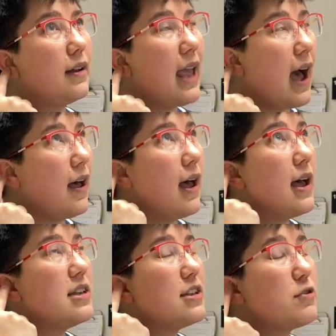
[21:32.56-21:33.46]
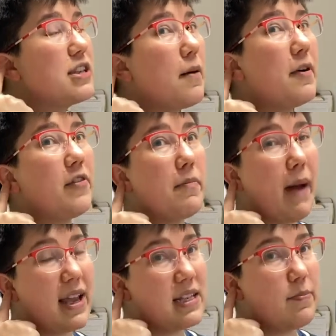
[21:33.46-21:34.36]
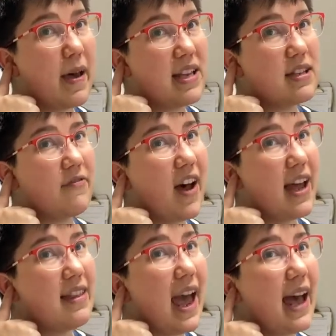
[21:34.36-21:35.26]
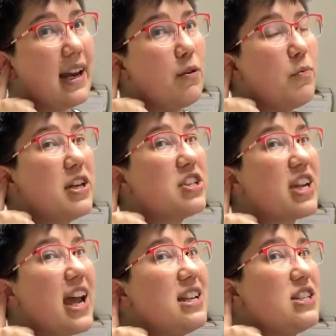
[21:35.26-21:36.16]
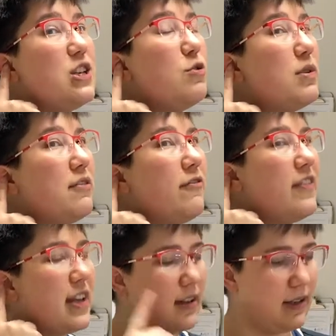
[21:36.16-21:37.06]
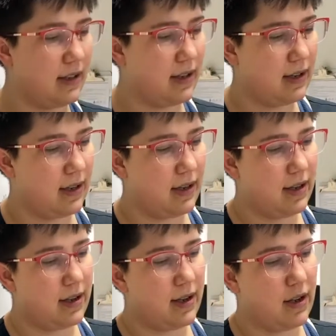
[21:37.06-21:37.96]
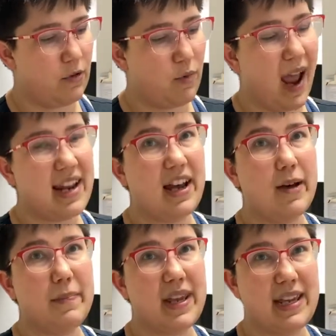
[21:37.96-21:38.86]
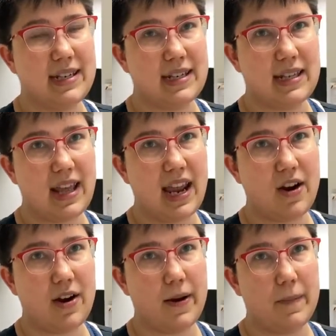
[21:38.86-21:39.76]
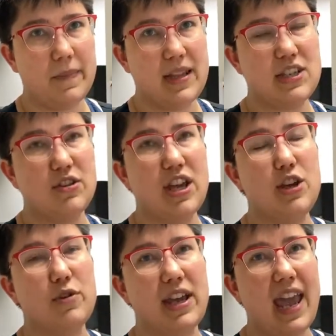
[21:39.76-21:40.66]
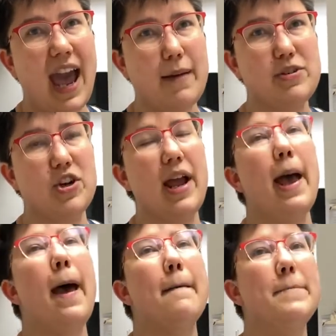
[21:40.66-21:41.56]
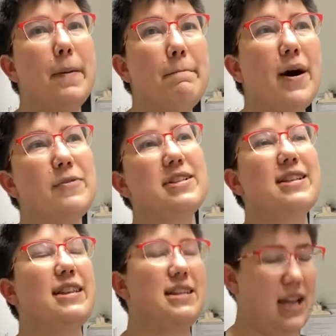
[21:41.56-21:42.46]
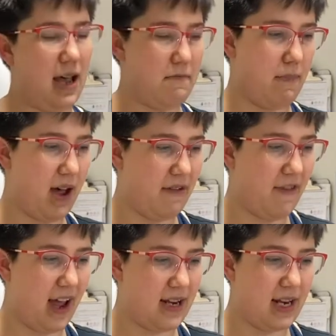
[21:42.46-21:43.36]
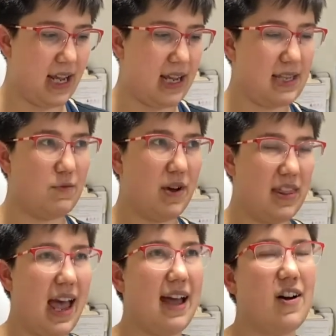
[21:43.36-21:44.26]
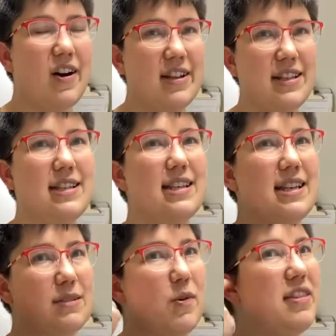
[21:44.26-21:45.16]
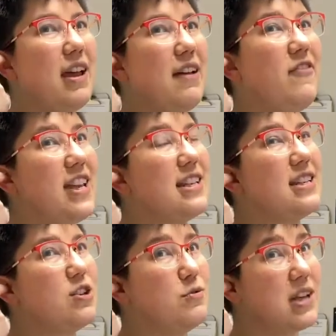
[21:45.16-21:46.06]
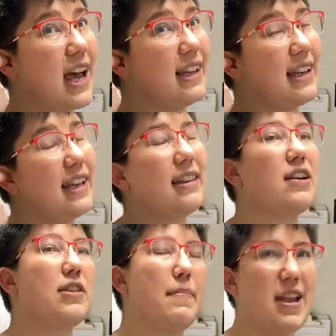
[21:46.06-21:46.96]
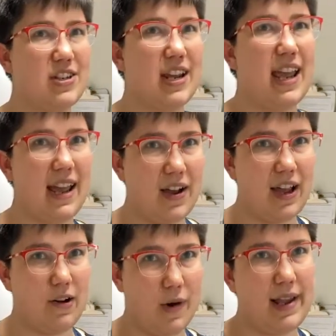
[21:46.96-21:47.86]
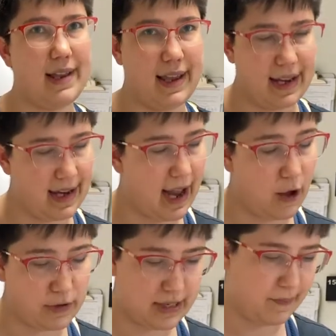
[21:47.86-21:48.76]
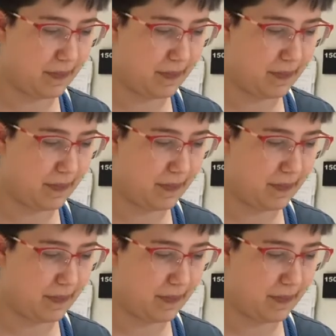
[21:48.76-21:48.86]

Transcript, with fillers: Yeah. So some of them might specify that, in which case you would fill right up into there yeah. so that you can capture it. But most of the time, my finding is what that causes is one that fits too tightly in there and the patient can't quite get it out.